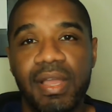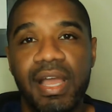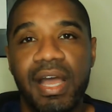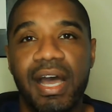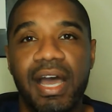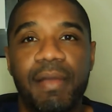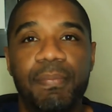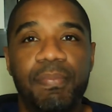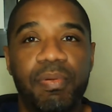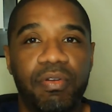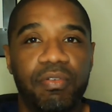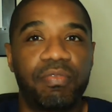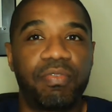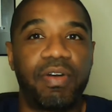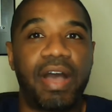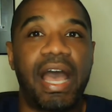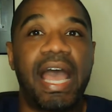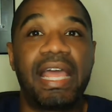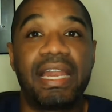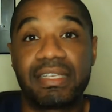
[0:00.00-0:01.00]
I
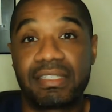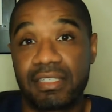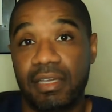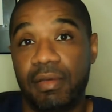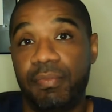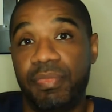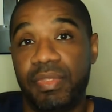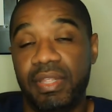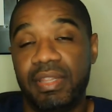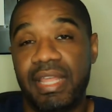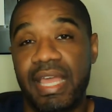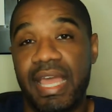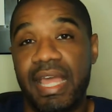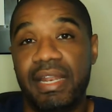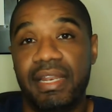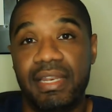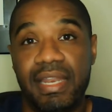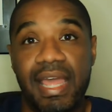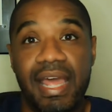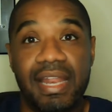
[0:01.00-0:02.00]
provided something
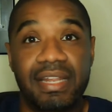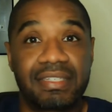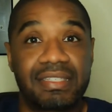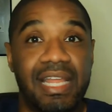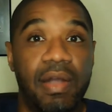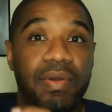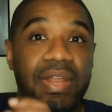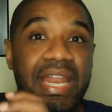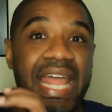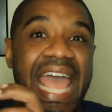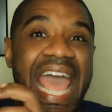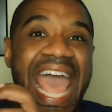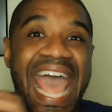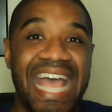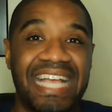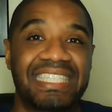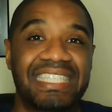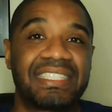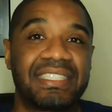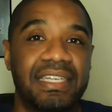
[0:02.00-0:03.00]
that is now an
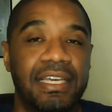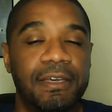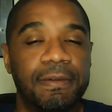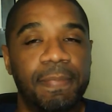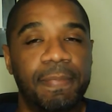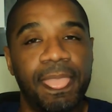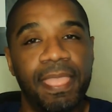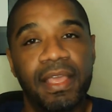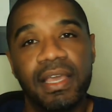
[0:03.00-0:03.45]
asset,